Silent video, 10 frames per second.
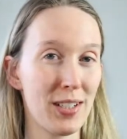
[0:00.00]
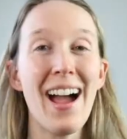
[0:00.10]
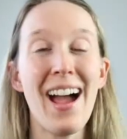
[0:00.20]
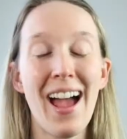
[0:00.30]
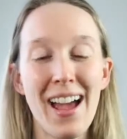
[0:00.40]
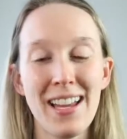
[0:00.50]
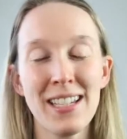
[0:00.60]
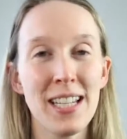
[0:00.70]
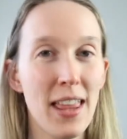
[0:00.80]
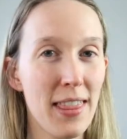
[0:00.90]

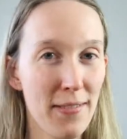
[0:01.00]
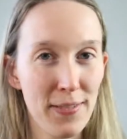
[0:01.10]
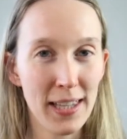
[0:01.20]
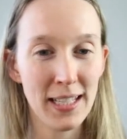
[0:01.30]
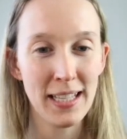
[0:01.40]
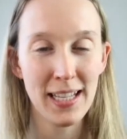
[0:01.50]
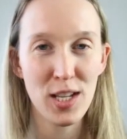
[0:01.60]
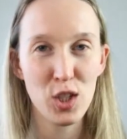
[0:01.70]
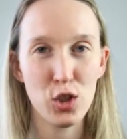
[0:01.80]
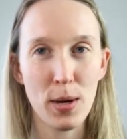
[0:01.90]
And the villain
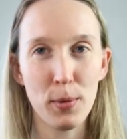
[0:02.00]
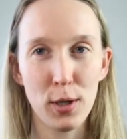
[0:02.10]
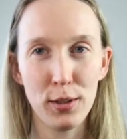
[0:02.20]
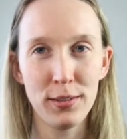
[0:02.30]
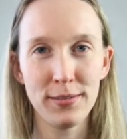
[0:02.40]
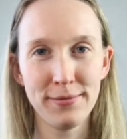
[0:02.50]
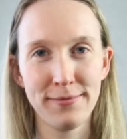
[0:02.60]
is, drumroll,